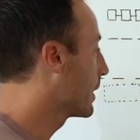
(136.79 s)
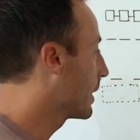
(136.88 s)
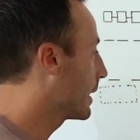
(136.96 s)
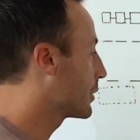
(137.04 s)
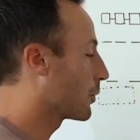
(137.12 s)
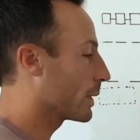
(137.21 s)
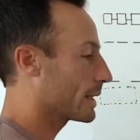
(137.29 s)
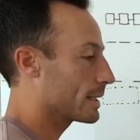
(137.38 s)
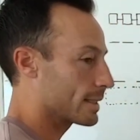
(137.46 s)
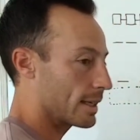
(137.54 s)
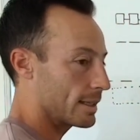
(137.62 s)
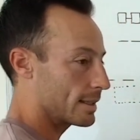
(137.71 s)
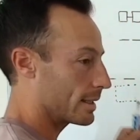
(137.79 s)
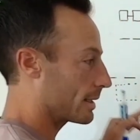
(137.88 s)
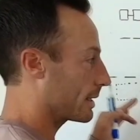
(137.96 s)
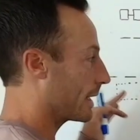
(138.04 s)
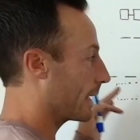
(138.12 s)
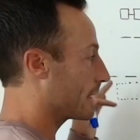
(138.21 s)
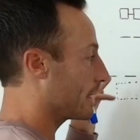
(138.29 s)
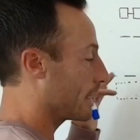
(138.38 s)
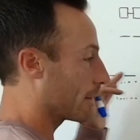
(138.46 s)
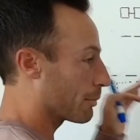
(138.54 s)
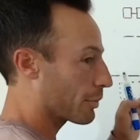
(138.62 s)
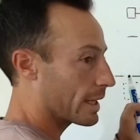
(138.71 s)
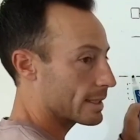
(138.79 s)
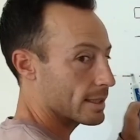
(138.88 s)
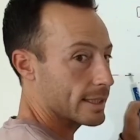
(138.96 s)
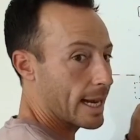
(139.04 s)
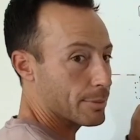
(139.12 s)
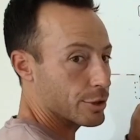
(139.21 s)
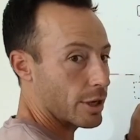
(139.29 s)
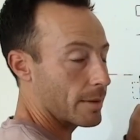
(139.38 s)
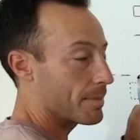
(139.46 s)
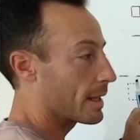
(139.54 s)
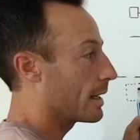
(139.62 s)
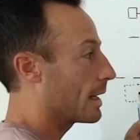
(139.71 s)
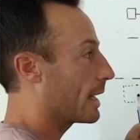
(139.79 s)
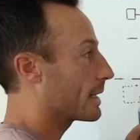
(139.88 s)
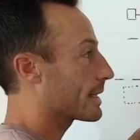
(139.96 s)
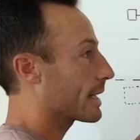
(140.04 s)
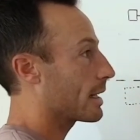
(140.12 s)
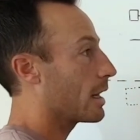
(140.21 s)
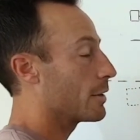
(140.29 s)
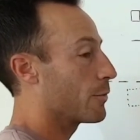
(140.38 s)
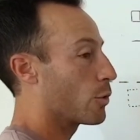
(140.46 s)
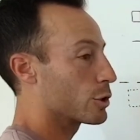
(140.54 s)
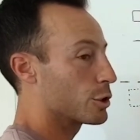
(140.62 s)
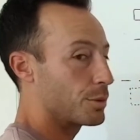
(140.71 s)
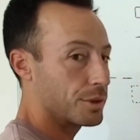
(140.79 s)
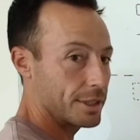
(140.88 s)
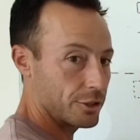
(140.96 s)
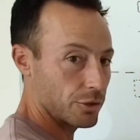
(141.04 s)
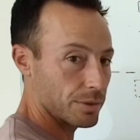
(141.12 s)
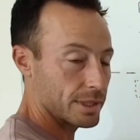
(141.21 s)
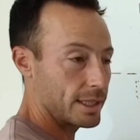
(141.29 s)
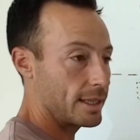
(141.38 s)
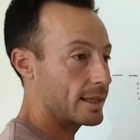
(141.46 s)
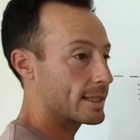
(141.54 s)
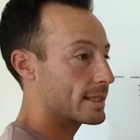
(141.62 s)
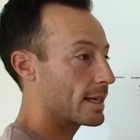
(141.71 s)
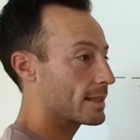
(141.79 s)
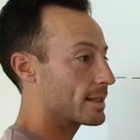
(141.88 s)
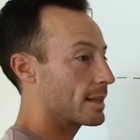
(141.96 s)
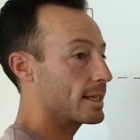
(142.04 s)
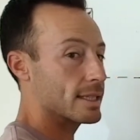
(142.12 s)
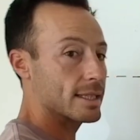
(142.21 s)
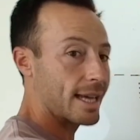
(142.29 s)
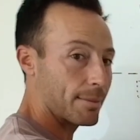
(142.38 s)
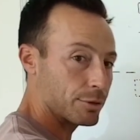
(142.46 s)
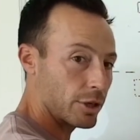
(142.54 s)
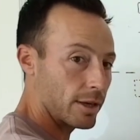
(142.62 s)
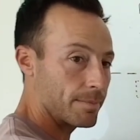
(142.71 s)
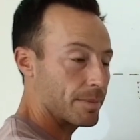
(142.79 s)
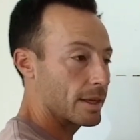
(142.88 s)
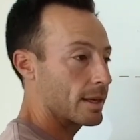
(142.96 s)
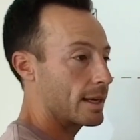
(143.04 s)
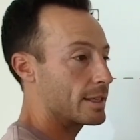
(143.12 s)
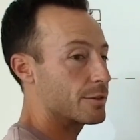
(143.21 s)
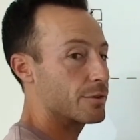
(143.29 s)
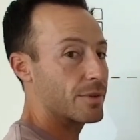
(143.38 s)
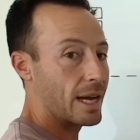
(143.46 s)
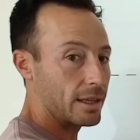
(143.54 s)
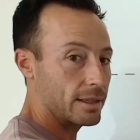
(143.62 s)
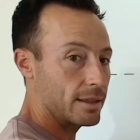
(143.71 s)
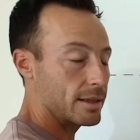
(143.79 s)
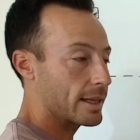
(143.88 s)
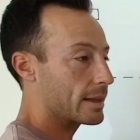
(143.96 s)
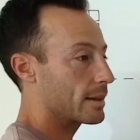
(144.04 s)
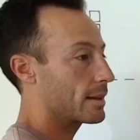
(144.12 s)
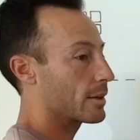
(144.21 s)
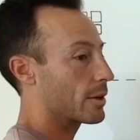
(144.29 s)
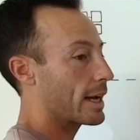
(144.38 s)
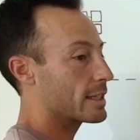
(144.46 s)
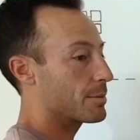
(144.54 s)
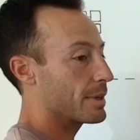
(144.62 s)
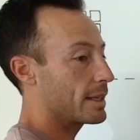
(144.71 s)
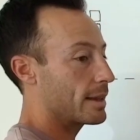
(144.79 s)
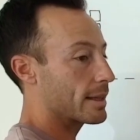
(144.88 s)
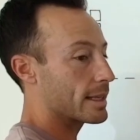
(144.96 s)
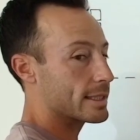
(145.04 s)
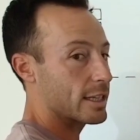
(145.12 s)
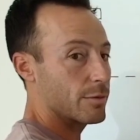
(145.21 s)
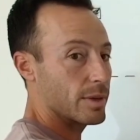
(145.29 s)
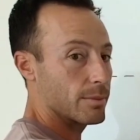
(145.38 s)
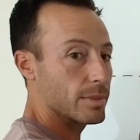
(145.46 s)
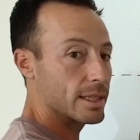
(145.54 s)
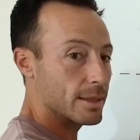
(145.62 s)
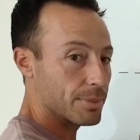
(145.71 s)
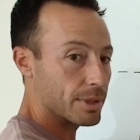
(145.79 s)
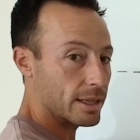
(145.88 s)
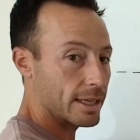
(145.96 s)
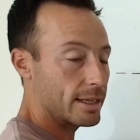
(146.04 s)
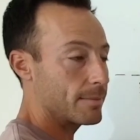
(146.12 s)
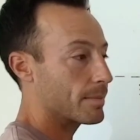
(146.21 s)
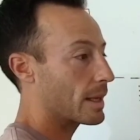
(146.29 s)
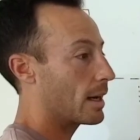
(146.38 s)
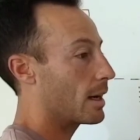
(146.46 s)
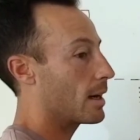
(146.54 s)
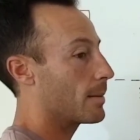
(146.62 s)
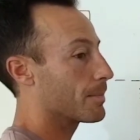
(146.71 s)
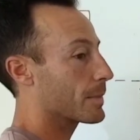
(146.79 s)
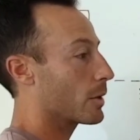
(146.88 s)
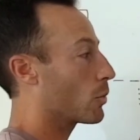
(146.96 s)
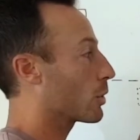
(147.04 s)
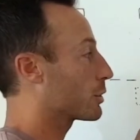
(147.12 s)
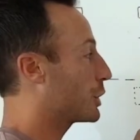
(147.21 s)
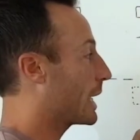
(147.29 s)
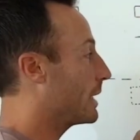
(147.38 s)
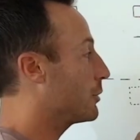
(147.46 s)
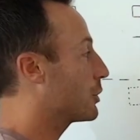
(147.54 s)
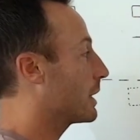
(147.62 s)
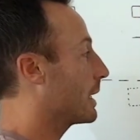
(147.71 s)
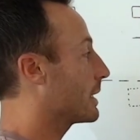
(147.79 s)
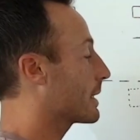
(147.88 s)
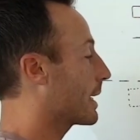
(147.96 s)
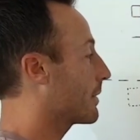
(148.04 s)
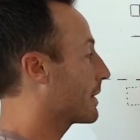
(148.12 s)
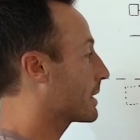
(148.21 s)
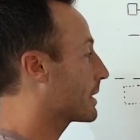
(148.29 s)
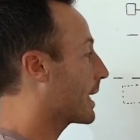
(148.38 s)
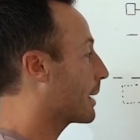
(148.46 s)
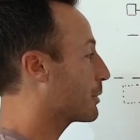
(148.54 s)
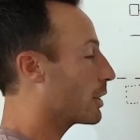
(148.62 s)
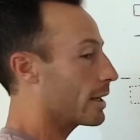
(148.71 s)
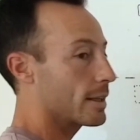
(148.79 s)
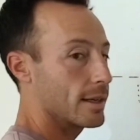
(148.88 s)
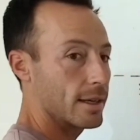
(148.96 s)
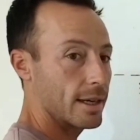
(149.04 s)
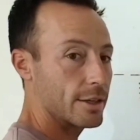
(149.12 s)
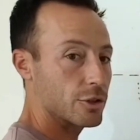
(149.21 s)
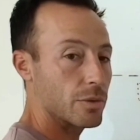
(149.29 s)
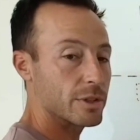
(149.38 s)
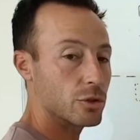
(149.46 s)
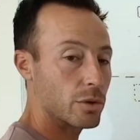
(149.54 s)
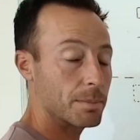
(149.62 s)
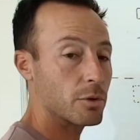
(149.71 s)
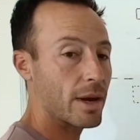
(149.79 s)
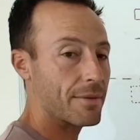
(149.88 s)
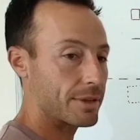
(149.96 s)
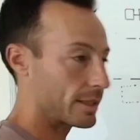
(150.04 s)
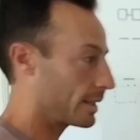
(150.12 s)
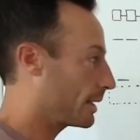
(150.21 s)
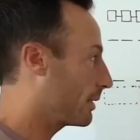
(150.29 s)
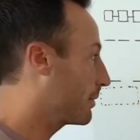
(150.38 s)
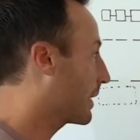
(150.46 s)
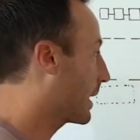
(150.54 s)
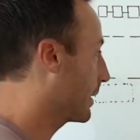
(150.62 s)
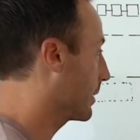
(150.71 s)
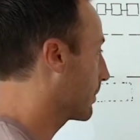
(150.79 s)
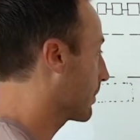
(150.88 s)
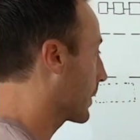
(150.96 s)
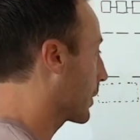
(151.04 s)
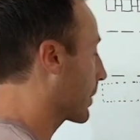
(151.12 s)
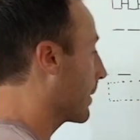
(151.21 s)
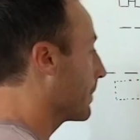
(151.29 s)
And so what this does is it takes the compressed snapshot, and it's like an unforgeable digital receipt that says this snapshot is valid, that there hasn't been anything that's kind of been manipulated or changed inside of this snapshot. And so it's cryptographically valid. Okay.